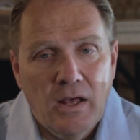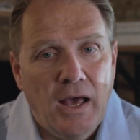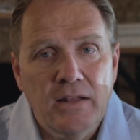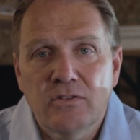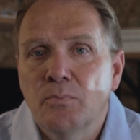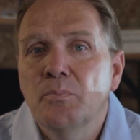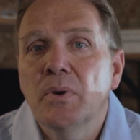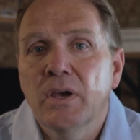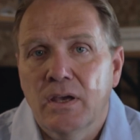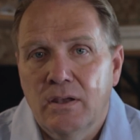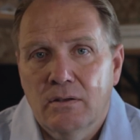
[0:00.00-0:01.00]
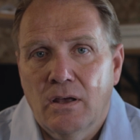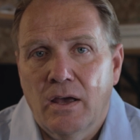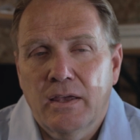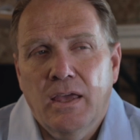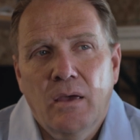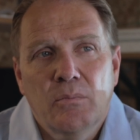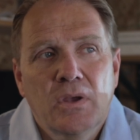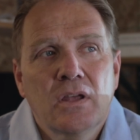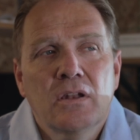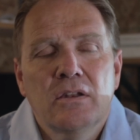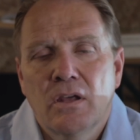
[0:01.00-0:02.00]
That's big. I can't
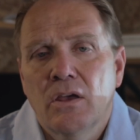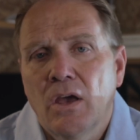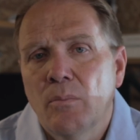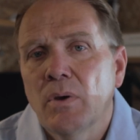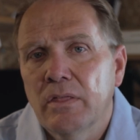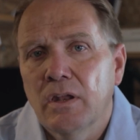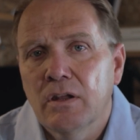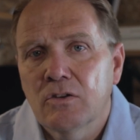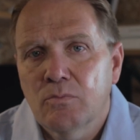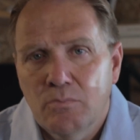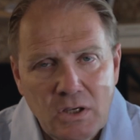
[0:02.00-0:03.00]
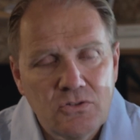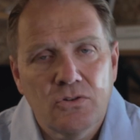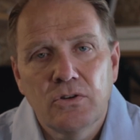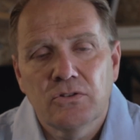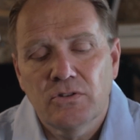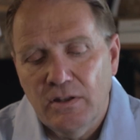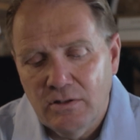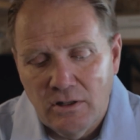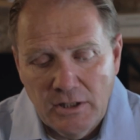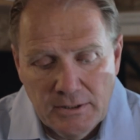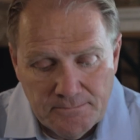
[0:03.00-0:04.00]
begin to tell you how big that is. Make sure your site's
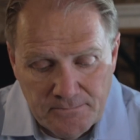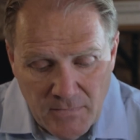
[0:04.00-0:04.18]
clean.